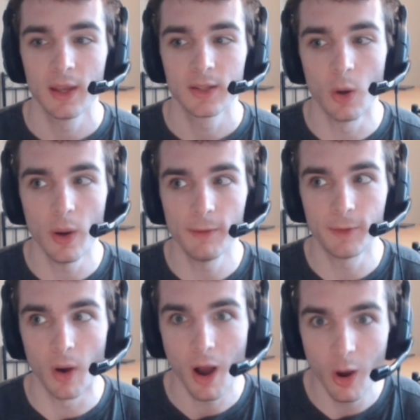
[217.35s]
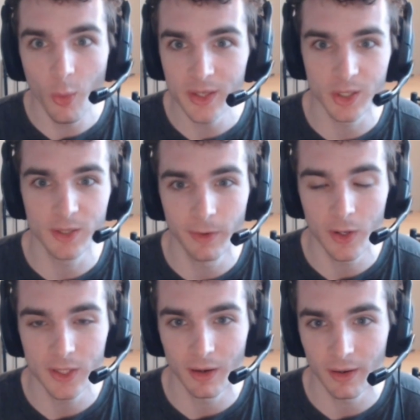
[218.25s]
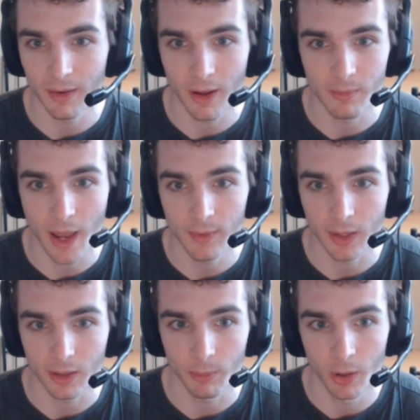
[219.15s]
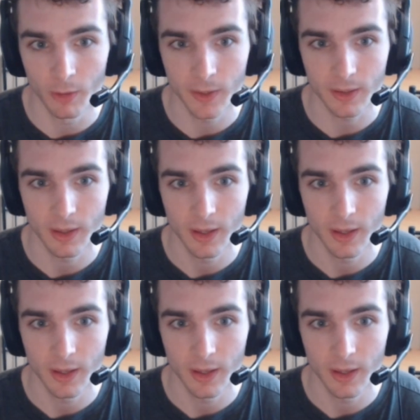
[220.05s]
So if you're always just focusing on having like a perfect